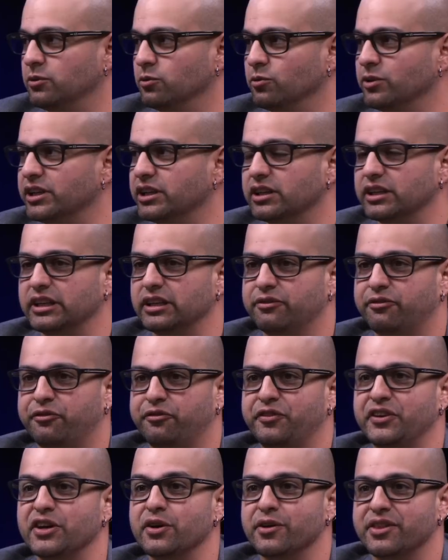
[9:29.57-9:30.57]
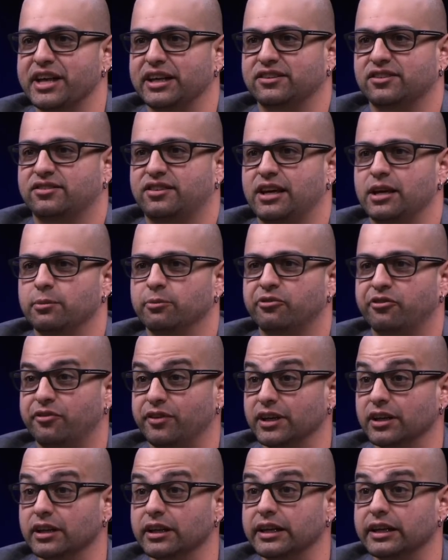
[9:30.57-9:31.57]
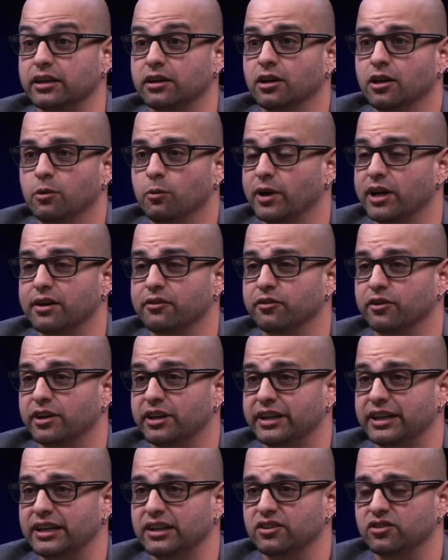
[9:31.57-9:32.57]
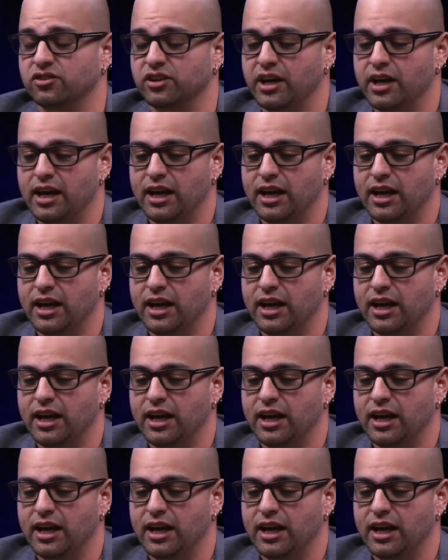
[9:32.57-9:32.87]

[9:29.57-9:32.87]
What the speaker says: really feel that same feeling, whatever it is?